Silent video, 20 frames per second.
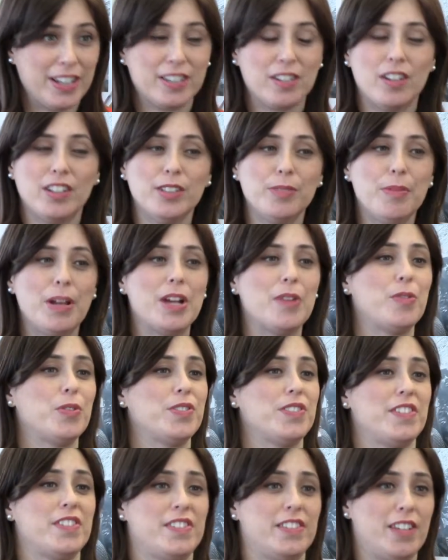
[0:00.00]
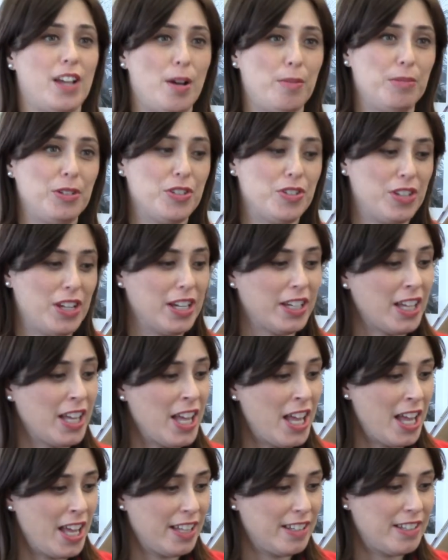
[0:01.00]
And Golda Meir was establishing
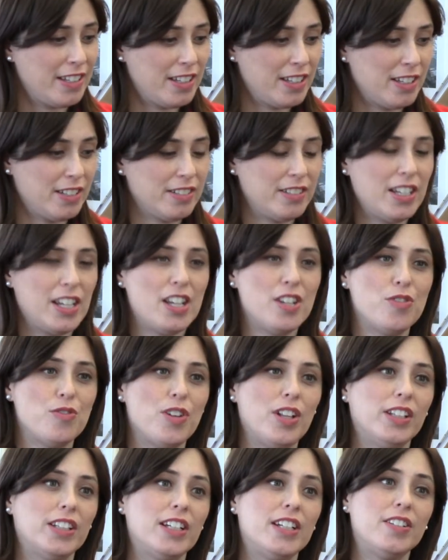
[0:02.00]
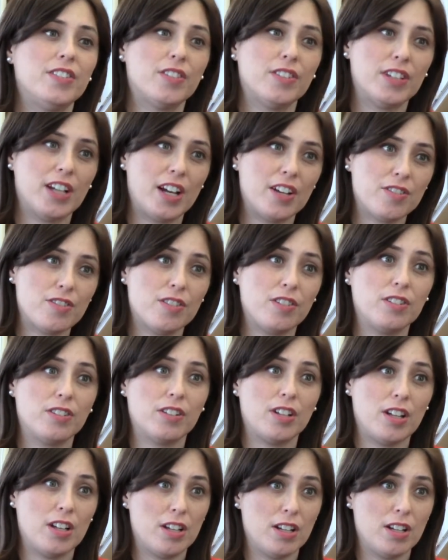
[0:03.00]
the Israel International